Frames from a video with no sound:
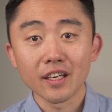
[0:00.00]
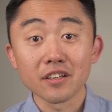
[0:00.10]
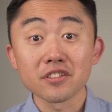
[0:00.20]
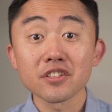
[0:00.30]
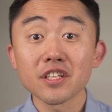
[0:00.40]
and
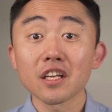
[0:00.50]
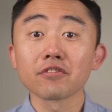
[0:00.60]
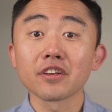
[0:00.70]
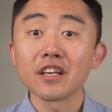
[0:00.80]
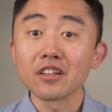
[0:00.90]
instead
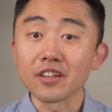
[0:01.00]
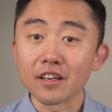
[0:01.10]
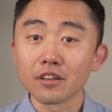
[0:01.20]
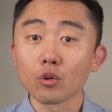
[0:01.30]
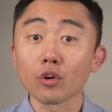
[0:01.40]
of
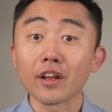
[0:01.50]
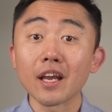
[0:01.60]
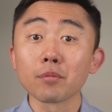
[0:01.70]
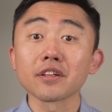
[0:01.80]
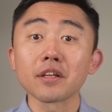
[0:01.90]
chelated or
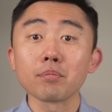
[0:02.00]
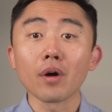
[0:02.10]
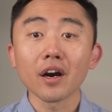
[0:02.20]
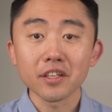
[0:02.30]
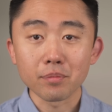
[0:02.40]
chemically
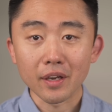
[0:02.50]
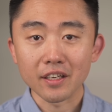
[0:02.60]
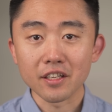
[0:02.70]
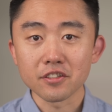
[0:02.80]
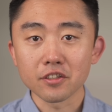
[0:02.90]
bonded
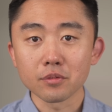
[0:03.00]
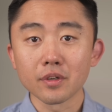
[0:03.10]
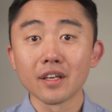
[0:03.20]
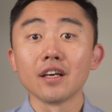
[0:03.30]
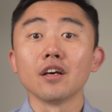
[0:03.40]
magnesium,
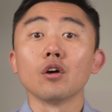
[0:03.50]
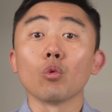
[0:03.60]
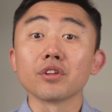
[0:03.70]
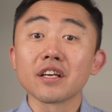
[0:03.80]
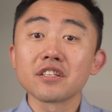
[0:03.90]

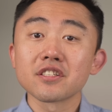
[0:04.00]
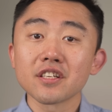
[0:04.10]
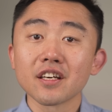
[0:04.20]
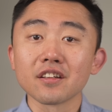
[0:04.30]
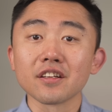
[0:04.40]
what they
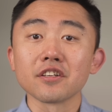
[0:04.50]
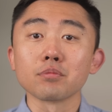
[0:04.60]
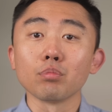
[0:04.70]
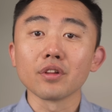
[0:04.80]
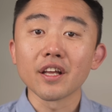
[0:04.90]
sell is
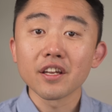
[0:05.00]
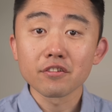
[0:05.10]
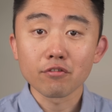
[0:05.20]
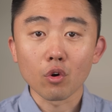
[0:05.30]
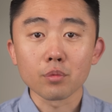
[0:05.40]

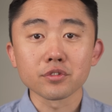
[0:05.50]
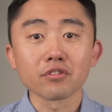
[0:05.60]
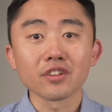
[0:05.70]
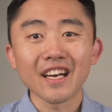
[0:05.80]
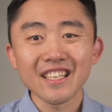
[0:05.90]
blended forms
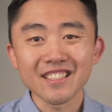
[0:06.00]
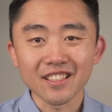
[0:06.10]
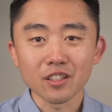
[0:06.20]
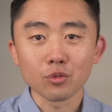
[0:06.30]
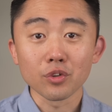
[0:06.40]
of
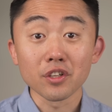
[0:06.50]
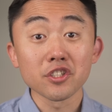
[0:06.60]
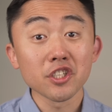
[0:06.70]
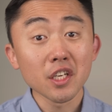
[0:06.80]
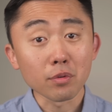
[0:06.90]
glycine with a
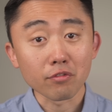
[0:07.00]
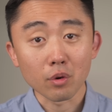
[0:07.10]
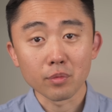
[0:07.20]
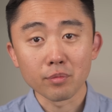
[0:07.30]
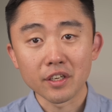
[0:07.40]
cheaper
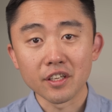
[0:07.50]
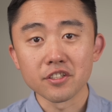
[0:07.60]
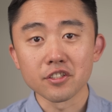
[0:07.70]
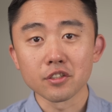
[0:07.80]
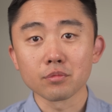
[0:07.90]
form of
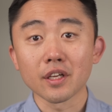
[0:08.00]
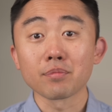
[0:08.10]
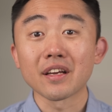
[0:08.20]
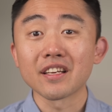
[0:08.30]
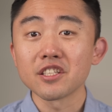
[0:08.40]
magnesium, like
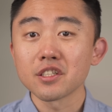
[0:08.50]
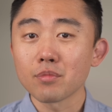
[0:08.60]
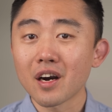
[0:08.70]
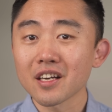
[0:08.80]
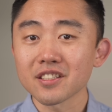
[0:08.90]

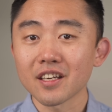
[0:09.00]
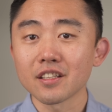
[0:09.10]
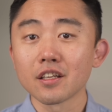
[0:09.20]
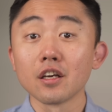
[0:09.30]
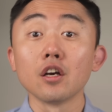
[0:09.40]
magnesium oxide